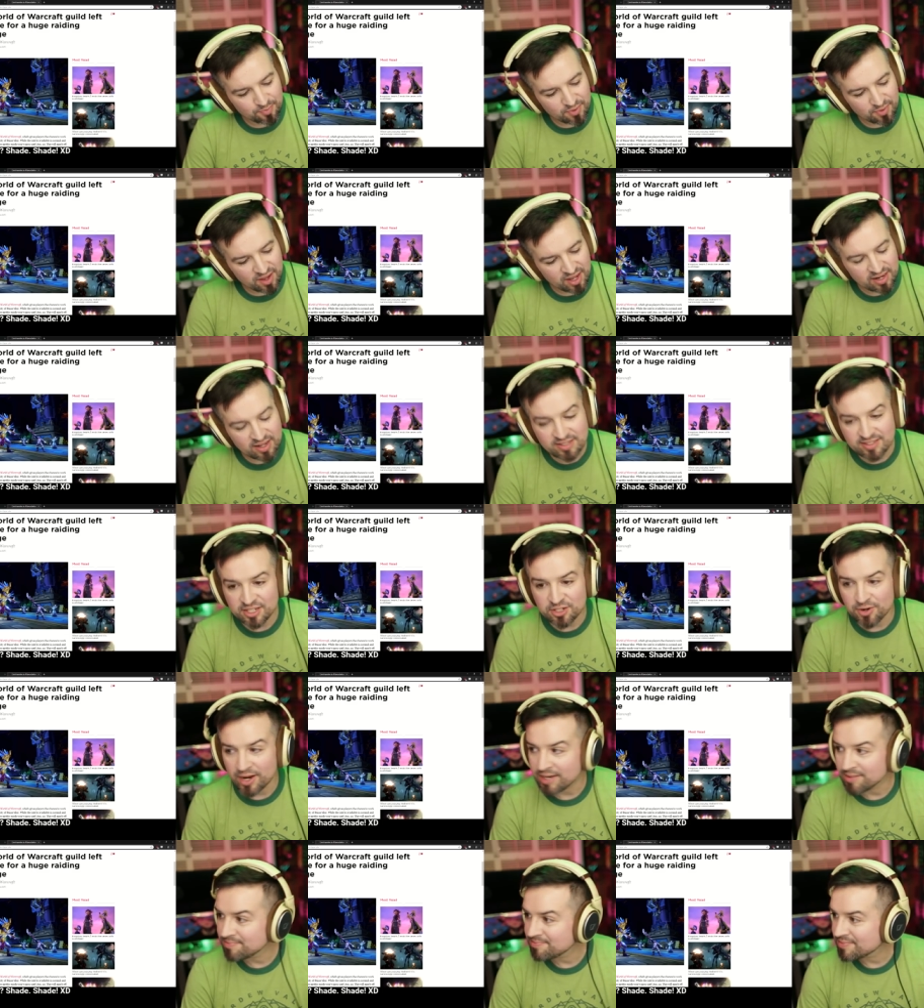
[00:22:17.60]
least they
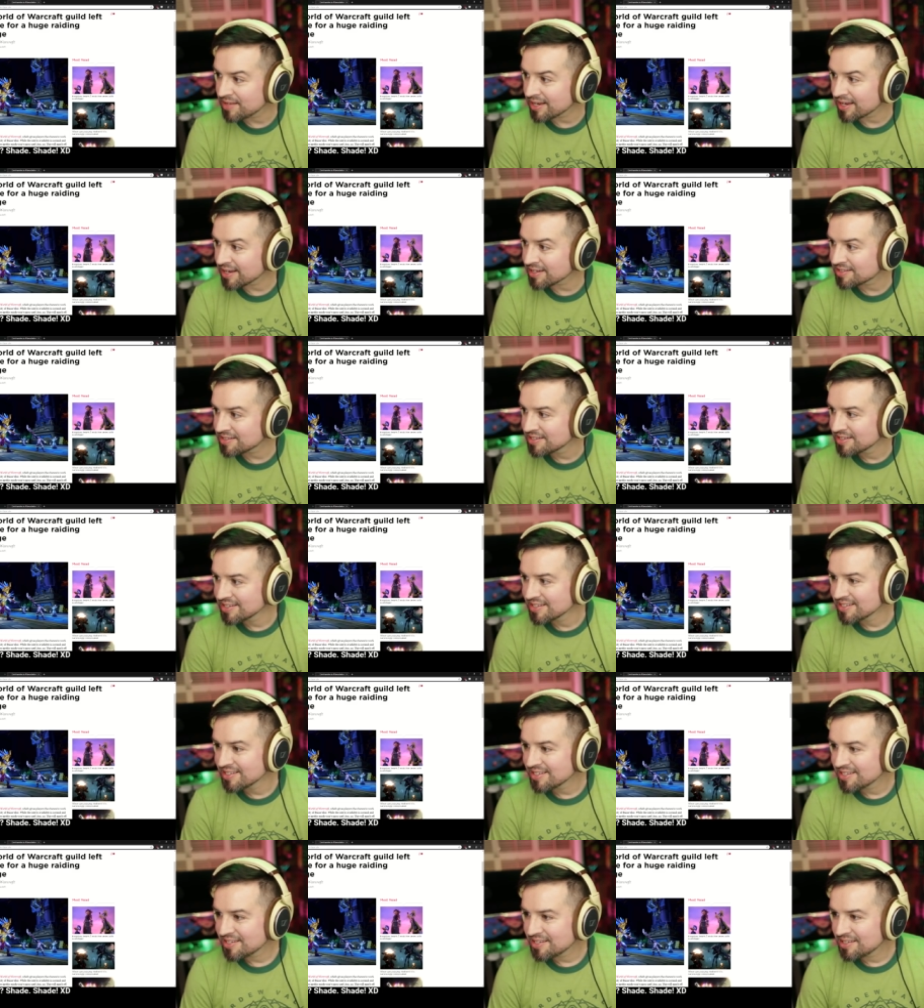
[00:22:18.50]
tried, I guess.
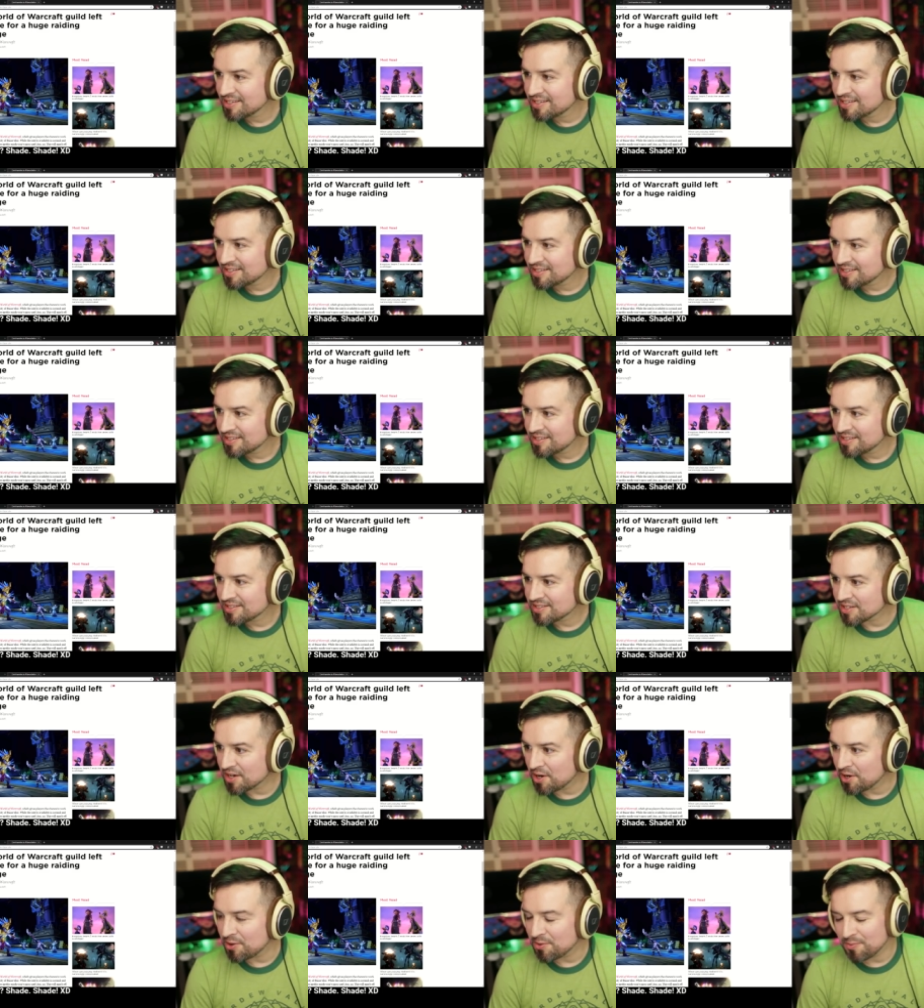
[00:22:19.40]

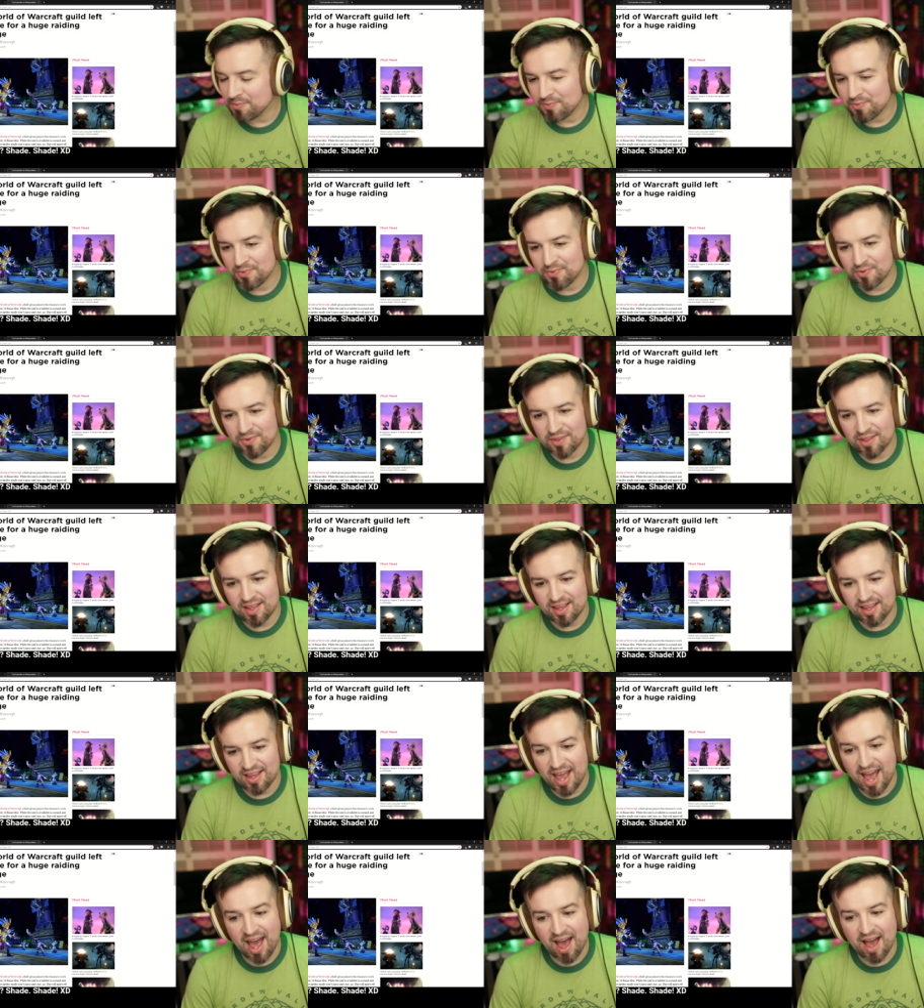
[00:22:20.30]
So
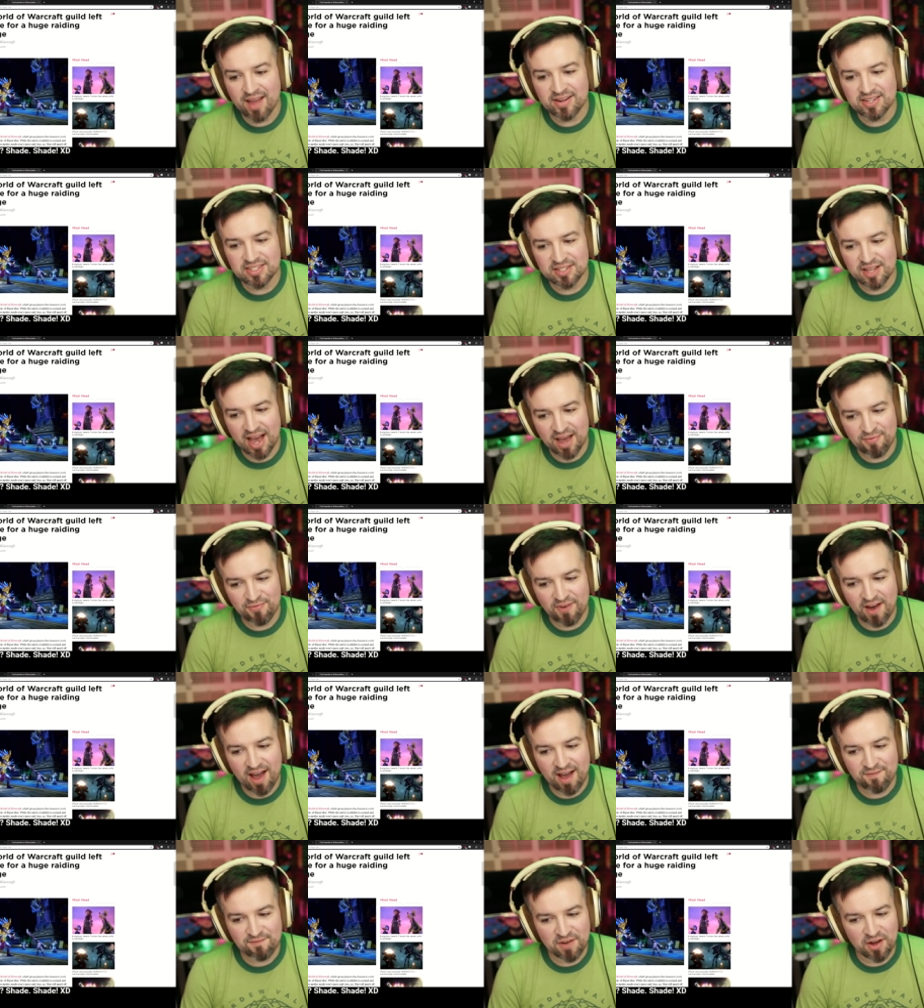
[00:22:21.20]
yeah, I
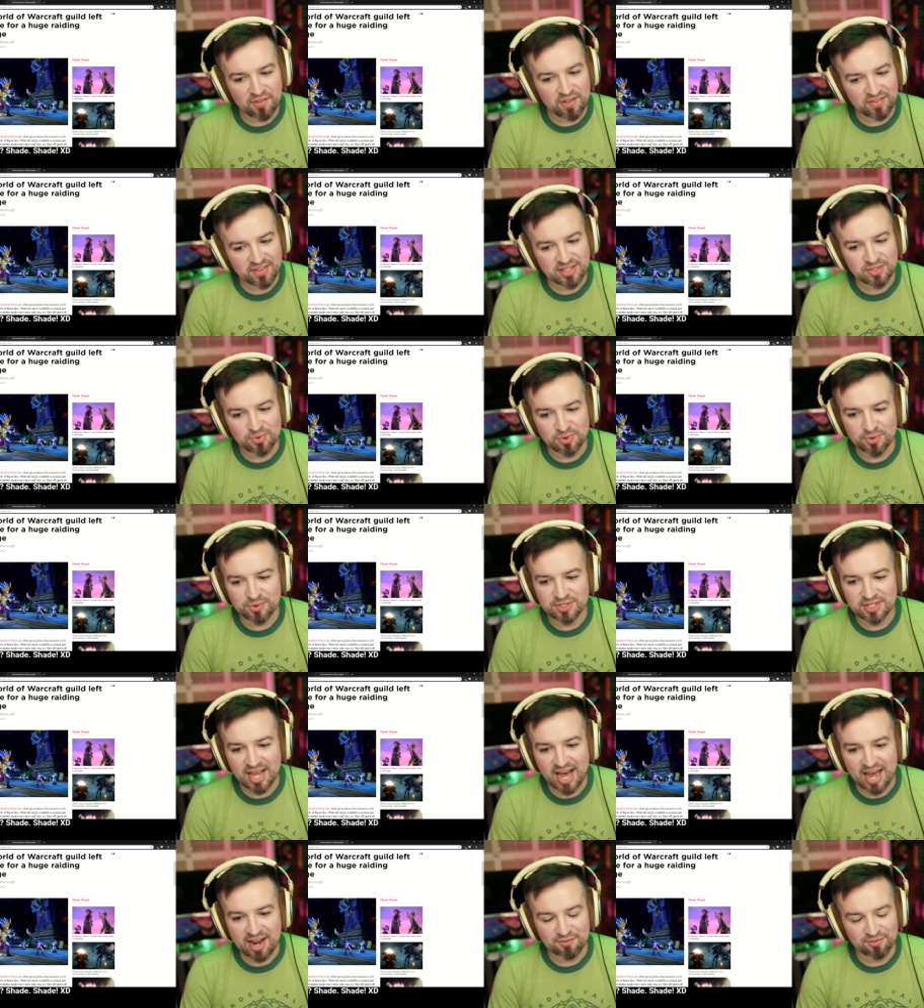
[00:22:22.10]
felt like this one was
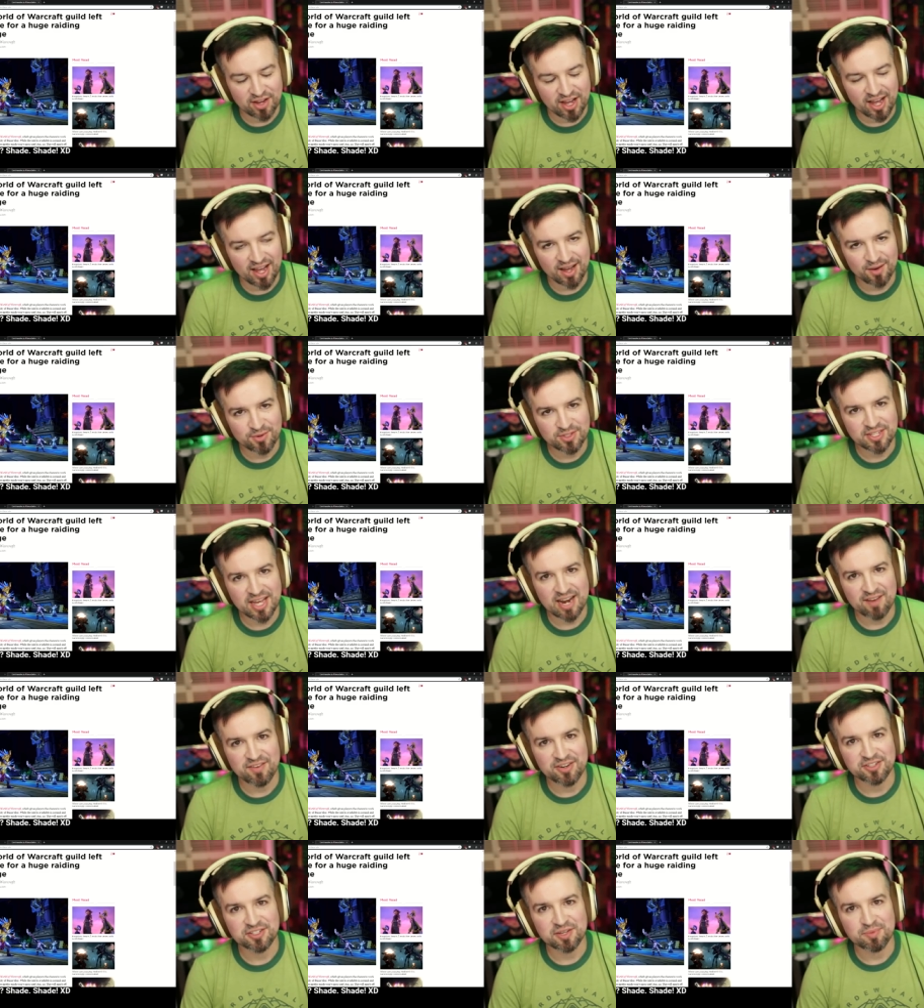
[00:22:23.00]
kind of
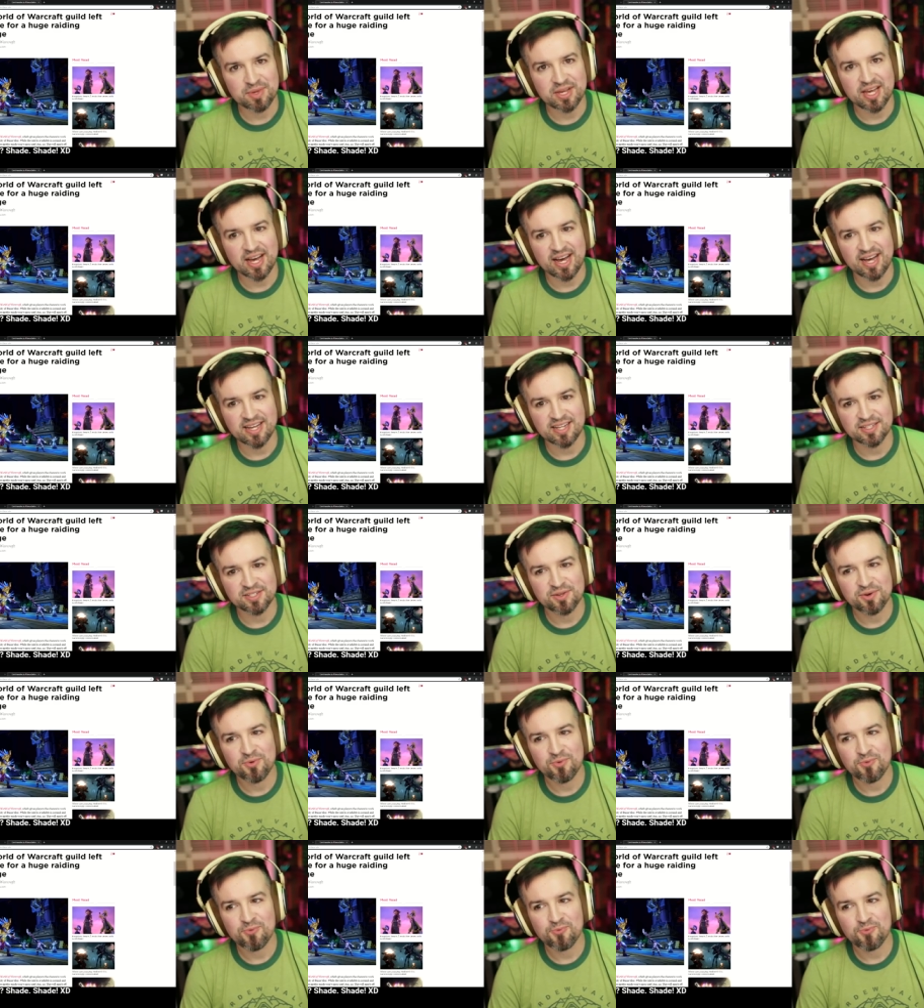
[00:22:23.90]
interesting because